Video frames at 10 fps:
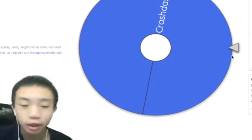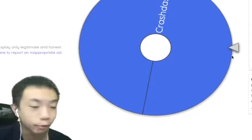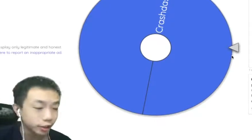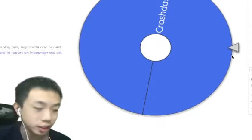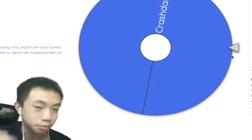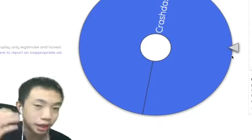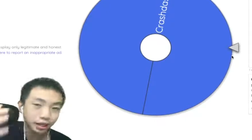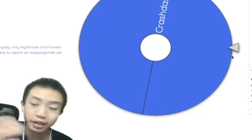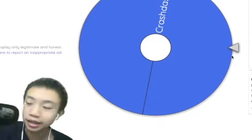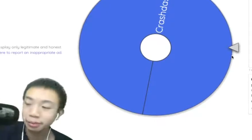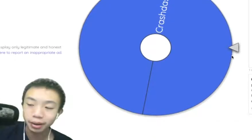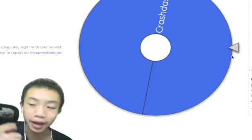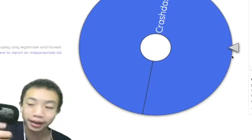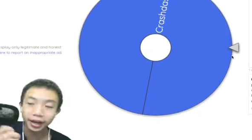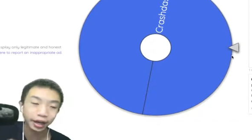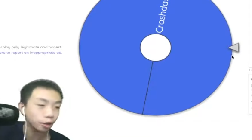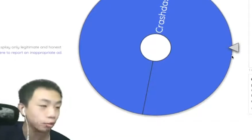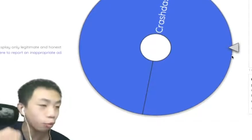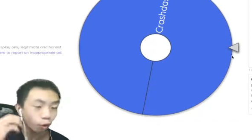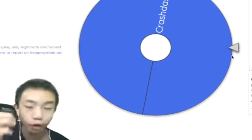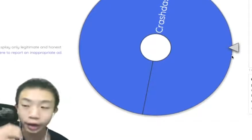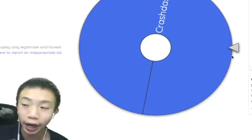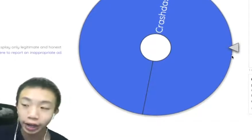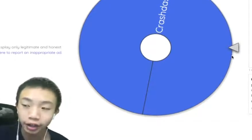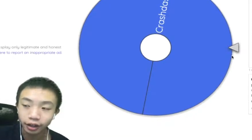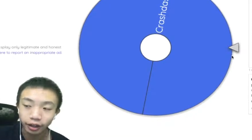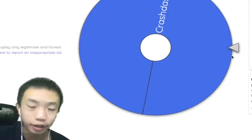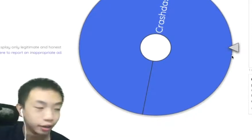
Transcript: which is better than the Pen and the Water and the